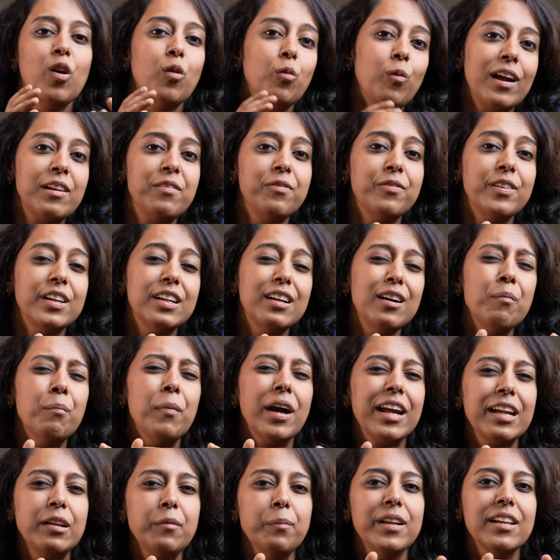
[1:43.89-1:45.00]
While Figure
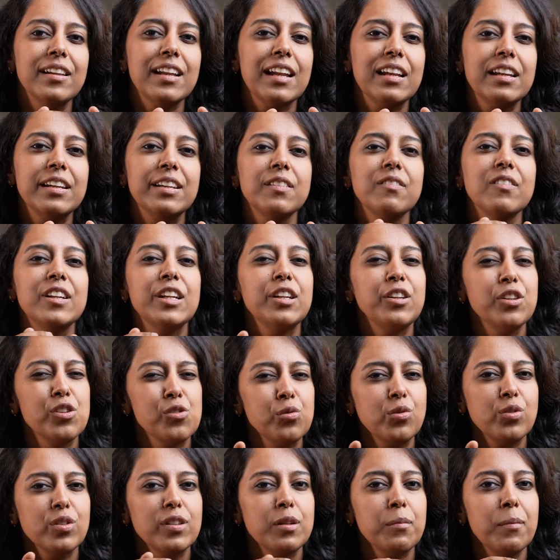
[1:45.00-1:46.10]
might be relatively
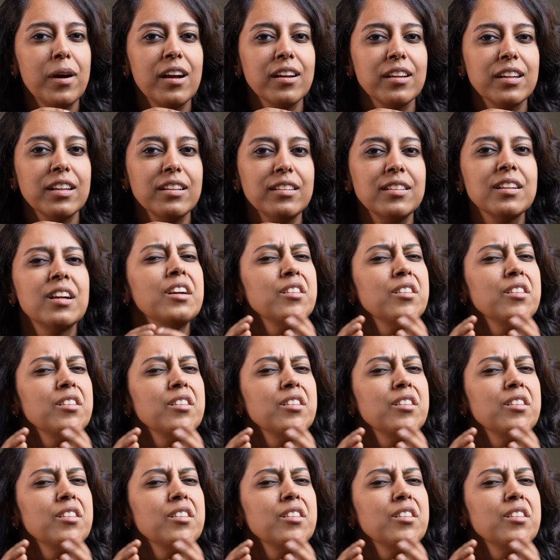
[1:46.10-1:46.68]
new to the market,